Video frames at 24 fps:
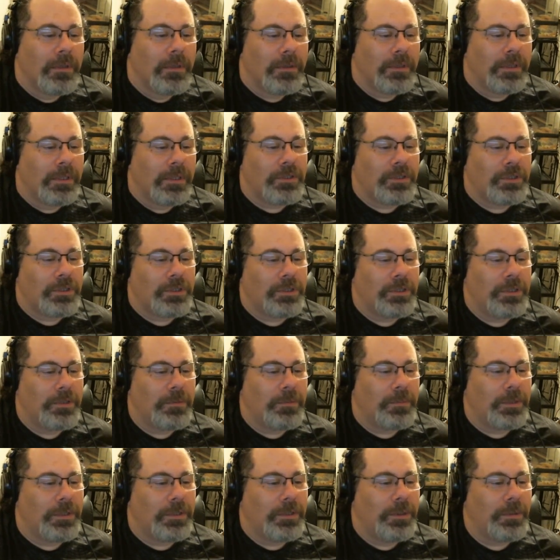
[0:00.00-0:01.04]
They shouldn't
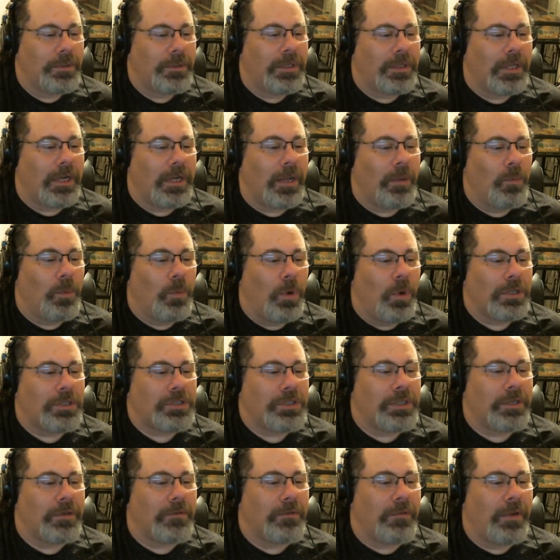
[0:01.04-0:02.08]
be doing that. I'm
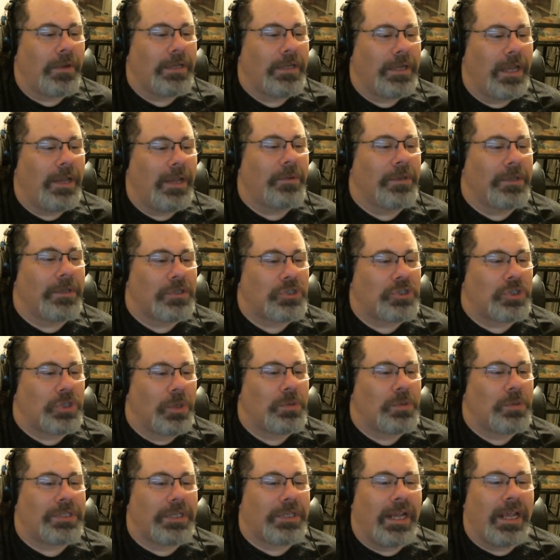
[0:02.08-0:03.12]
watching it right now. It
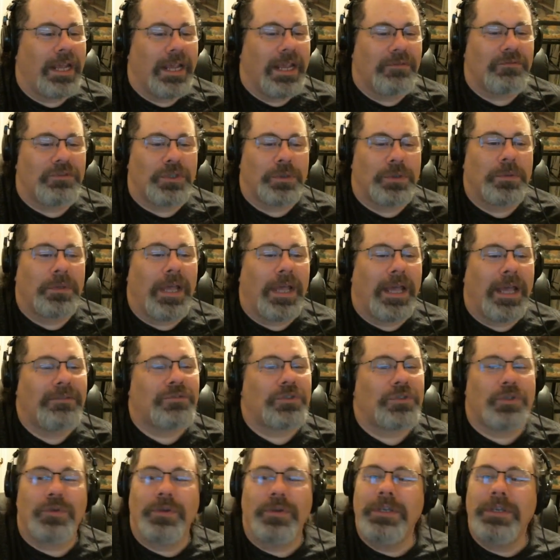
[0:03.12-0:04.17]
shows that I have 2 live
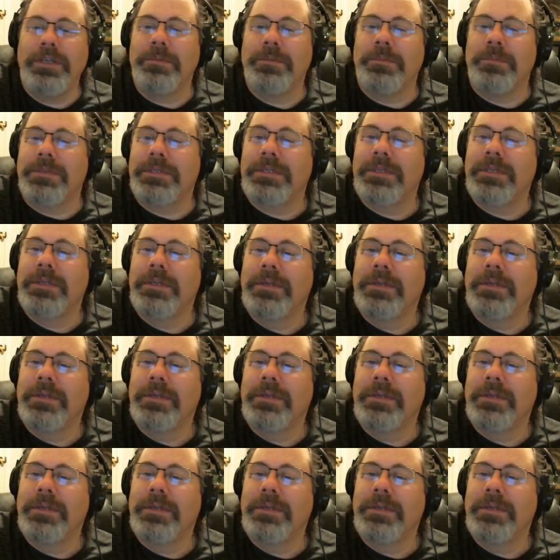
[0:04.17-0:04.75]
streams.